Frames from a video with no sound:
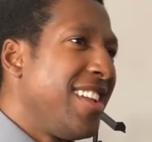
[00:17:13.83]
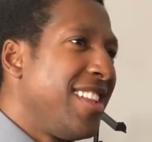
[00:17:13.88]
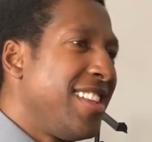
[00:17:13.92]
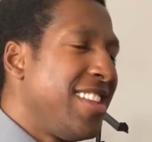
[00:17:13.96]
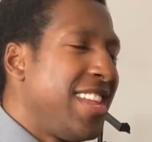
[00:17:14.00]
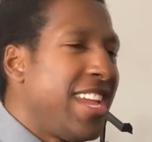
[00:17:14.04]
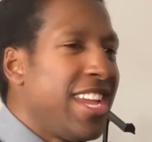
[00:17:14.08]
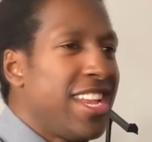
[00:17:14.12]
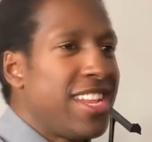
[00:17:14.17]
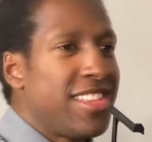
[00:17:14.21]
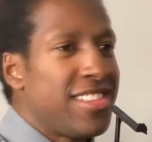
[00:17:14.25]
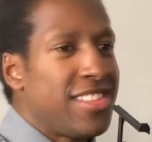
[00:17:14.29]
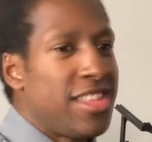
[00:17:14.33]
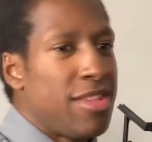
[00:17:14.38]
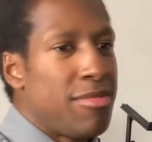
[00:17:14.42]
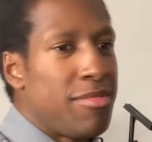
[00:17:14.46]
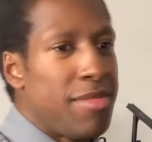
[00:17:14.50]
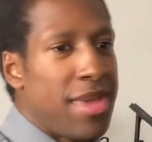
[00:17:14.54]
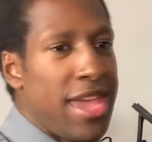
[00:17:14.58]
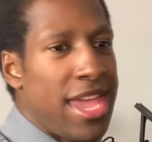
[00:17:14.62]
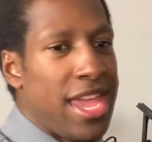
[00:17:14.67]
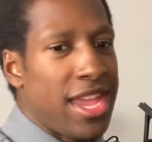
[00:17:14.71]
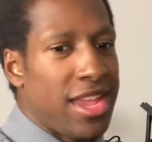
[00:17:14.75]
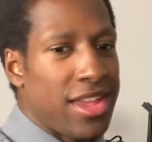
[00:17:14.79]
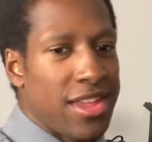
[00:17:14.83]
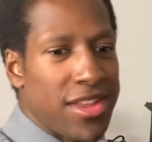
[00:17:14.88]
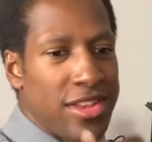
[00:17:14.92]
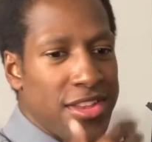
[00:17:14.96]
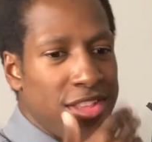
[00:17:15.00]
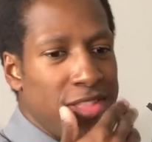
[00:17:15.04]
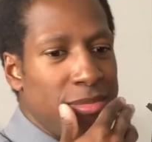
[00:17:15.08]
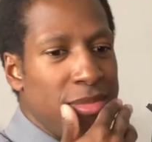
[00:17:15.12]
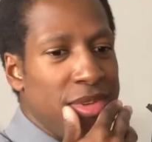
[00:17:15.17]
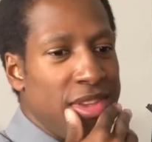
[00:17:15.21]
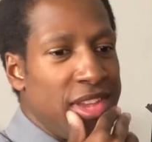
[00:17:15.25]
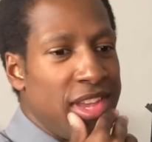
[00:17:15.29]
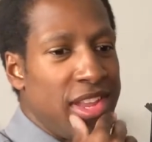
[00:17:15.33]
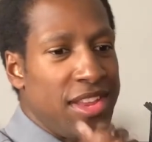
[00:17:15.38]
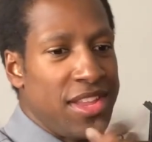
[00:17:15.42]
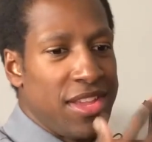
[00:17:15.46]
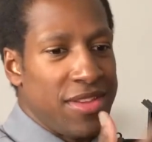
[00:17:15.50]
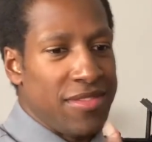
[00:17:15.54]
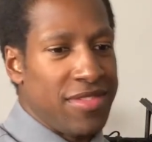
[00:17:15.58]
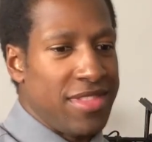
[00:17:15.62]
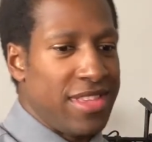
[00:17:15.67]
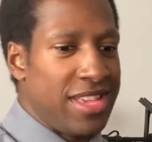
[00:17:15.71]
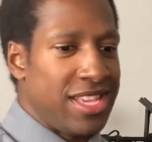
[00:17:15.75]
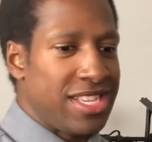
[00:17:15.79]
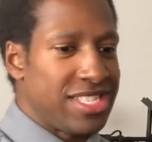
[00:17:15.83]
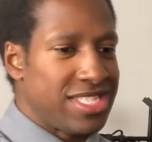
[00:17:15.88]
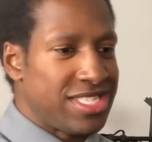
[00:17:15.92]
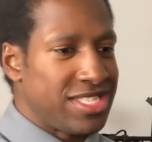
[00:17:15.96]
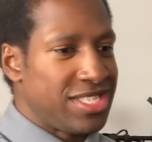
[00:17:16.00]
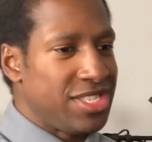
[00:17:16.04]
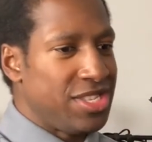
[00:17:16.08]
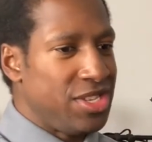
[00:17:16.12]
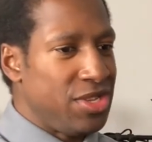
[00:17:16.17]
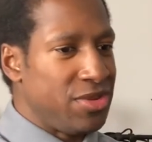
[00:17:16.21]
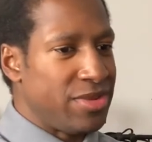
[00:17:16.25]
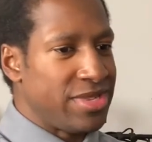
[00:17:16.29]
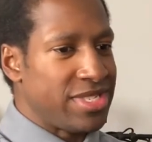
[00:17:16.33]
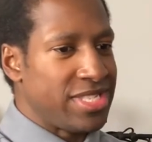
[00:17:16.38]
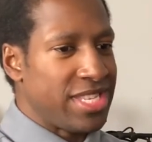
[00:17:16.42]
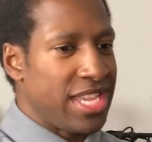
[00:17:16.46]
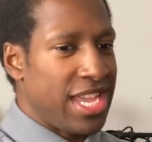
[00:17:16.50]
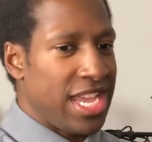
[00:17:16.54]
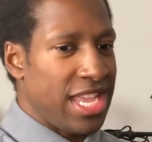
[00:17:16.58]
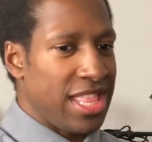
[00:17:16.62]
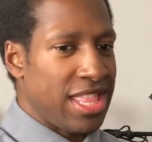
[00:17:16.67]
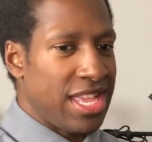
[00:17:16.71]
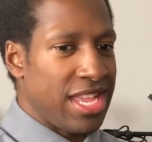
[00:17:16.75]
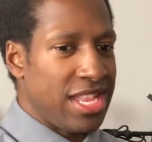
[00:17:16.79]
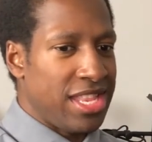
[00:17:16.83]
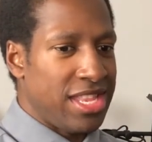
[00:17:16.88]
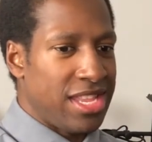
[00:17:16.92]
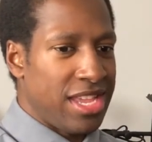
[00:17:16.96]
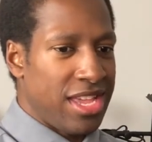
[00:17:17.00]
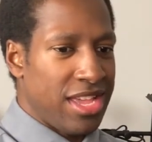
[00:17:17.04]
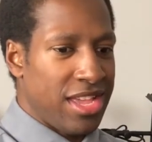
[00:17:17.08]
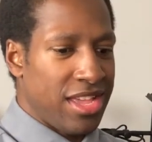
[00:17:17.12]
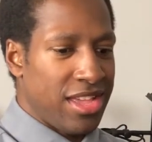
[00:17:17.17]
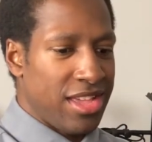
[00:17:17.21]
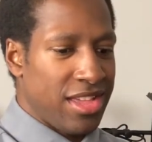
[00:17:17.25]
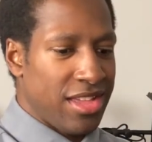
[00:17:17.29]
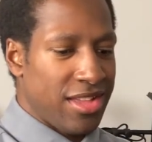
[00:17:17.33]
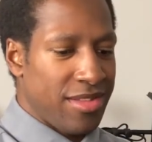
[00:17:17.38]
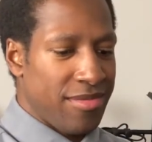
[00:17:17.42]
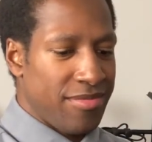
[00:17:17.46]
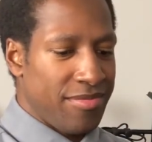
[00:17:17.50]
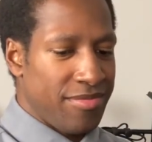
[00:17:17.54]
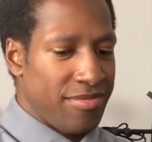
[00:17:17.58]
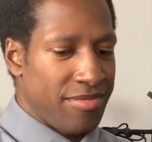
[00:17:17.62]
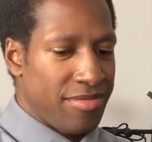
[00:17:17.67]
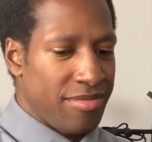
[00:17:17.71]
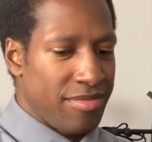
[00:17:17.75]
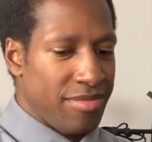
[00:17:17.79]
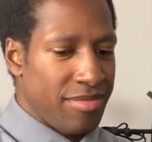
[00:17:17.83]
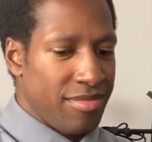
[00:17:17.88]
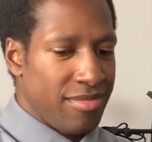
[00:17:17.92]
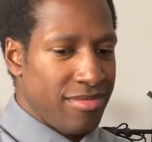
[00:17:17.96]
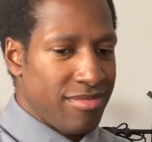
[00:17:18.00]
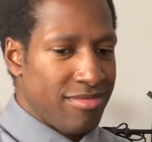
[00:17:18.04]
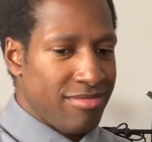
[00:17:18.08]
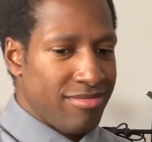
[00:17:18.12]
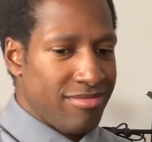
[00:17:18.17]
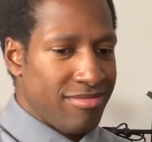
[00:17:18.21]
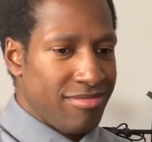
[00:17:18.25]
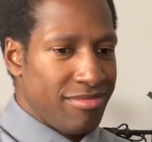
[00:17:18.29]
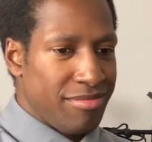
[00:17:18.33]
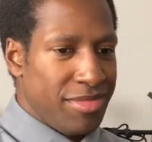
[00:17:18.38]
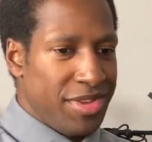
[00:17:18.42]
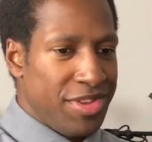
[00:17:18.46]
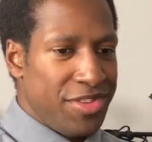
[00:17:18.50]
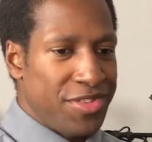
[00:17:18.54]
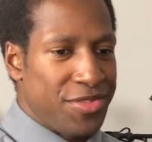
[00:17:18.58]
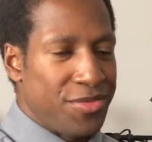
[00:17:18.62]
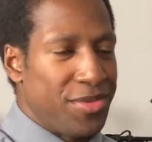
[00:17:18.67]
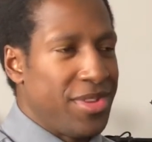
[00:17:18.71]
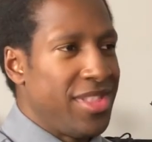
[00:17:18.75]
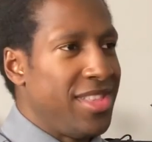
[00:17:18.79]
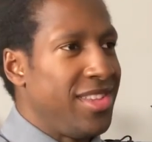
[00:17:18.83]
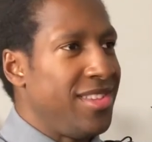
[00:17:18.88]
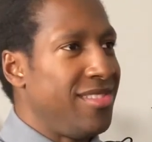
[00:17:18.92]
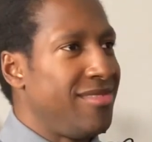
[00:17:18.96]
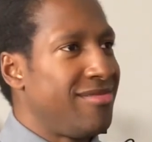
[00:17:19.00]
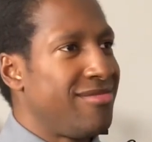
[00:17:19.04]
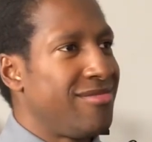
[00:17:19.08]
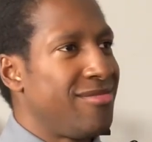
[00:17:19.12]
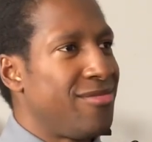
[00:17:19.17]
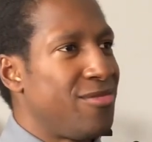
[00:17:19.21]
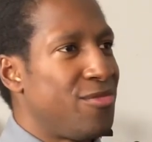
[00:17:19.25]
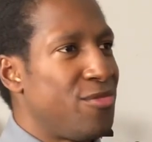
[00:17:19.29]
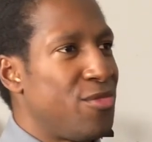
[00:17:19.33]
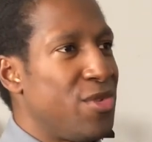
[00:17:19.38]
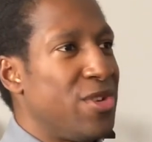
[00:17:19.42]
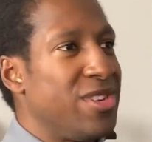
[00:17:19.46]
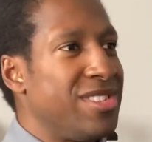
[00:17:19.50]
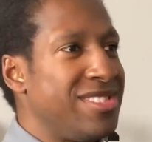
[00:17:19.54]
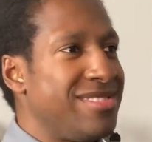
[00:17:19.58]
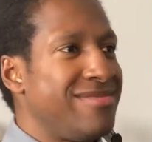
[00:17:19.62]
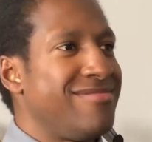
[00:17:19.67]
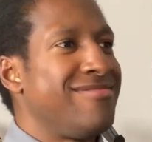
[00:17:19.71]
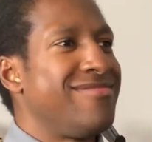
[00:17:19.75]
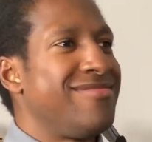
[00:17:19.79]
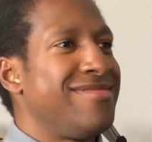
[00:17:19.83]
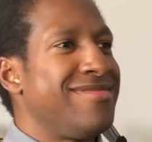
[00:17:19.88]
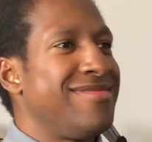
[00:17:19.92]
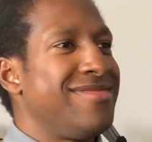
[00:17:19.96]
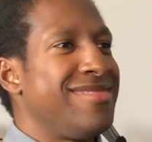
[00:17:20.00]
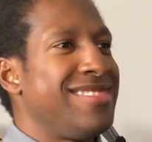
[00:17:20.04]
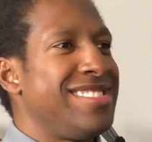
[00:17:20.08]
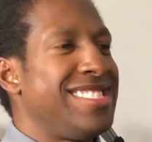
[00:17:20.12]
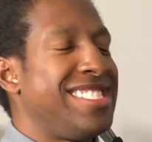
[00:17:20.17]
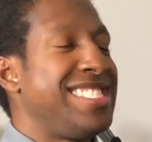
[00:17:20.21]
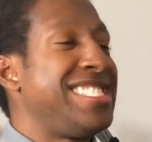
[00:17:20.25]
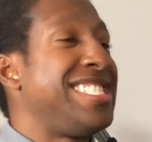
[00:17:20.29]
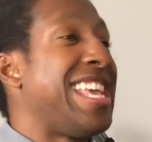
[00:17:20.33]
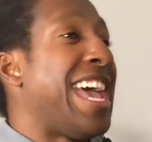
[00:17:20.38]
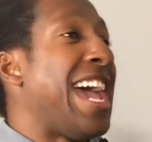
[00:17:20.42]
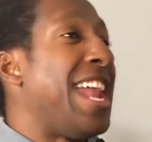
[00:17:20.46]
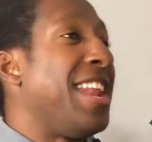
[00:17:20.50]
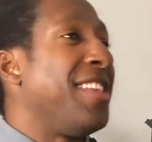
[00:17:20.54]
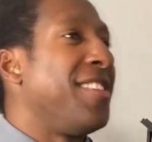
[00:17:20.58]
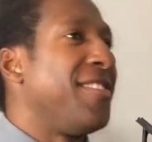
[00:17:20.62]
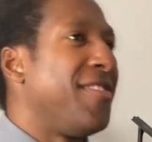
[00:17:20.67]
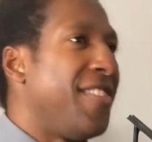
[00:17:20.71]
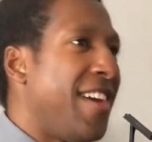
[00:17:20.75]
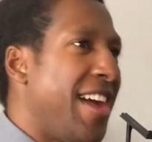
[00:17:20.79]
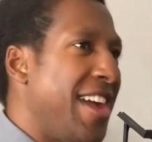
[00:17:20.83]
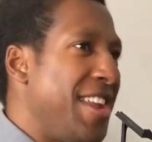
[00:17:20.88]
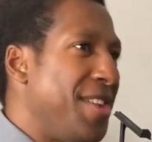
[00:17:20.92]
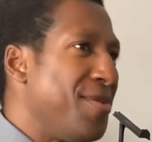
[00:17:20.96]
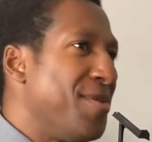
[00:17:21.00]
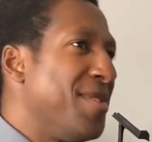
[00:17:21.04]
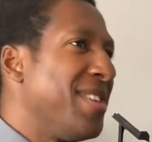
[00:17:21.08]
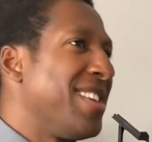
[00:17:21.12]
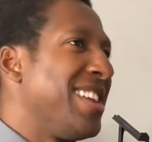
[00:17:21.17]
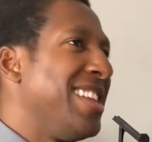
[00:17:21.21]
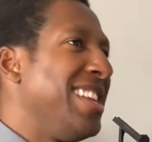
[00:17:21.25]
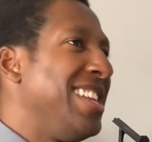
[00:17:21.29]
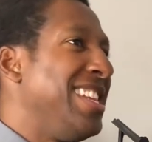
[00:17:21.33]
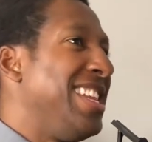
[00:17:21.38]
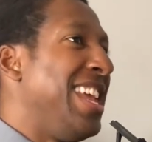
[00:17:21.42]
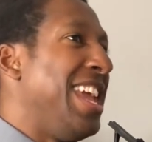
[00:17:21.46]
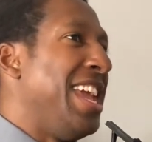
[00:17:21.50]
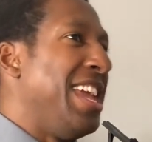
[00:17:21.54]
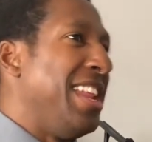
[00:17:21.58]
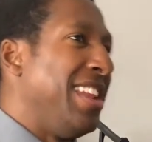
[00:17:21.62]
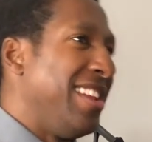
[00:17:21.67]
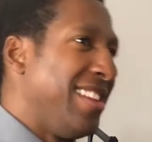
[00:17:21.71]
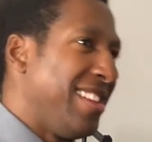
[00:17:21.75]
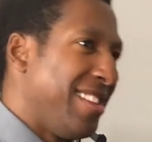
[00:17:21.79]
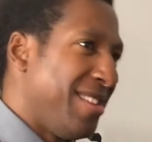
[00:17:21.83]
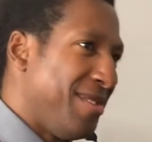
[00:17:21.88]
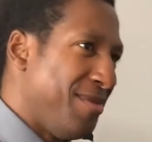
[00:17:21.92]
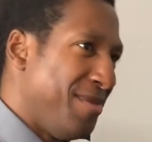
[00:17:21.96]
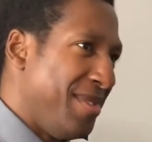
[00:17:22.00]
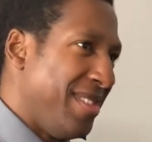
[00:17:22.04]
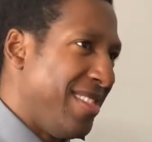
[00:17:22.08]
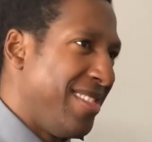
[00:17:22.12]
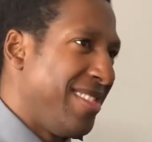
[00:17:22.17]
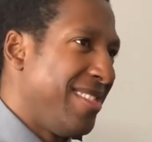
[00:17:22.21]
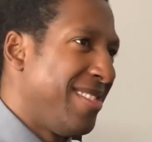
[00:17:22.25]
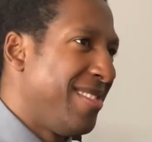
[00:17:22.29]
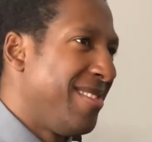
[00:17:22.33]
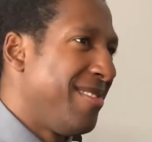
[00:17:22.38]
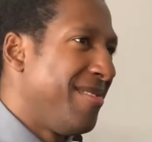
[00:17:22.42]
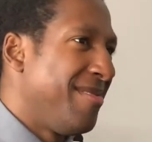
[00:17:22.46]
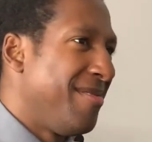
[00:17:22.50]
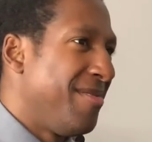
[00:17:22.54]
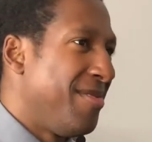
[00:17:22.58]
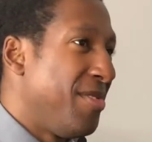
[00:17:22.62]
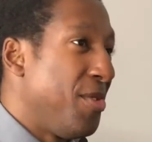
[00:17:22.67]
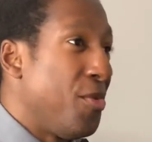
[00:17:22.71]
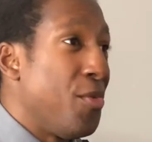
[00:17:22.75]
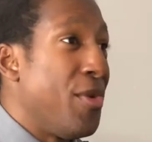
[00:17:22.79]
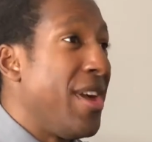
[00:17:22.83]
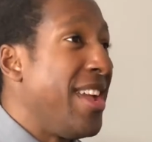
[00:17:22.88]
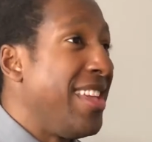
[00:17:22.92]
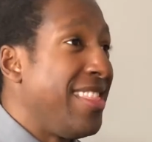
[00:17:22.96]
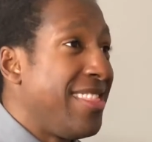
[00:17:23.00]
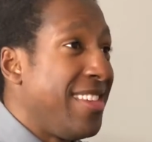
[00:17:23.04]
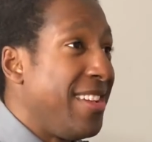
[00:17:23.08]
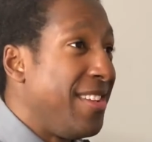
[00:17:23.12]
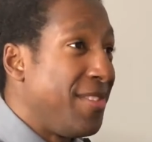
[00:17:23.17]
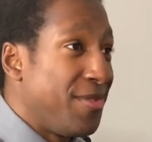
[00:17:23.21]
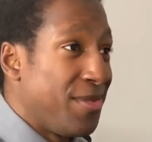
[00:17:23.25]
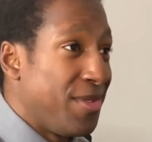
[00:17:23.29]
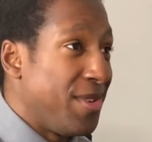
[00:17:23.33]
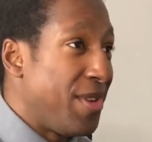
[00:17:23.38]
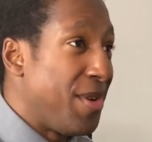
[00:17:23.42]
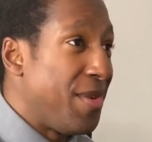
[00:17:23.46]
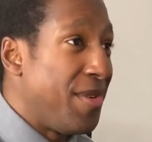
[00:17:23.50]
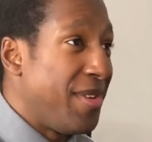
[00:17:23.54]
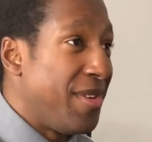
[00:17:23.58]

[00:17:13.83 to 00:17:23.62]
Taking a step back to the beginning of this, you were saying that, you just really weren't satisfied. You weren't content with the way things were going.